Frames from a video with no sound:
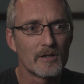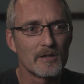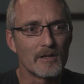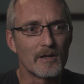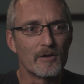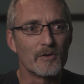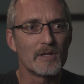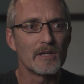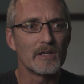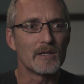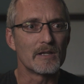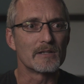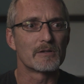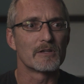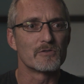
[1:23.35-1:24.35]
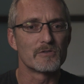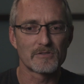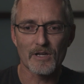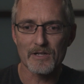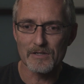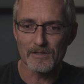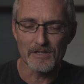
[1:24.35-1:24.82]
and because
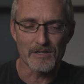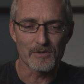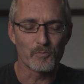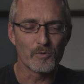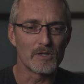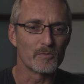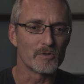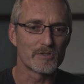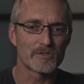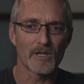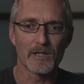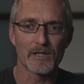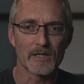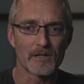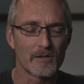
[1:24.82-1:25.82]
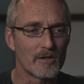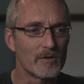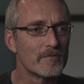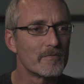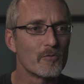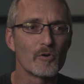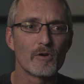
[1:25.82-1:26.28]
suddenly we were selling,
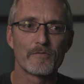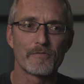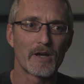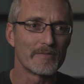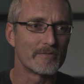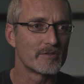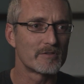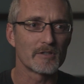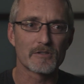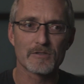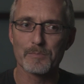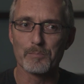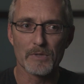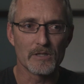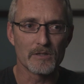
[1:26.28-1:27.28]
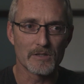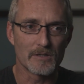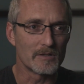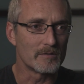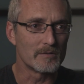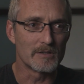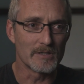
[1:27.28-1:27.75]
4, 5, 6
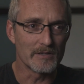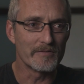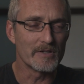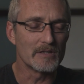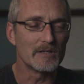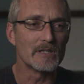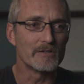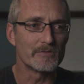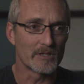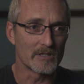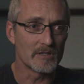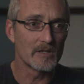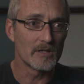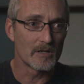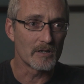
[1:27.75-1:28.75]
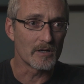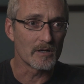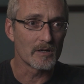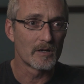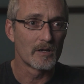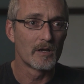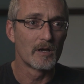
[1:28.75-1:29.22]
million DVDs a year.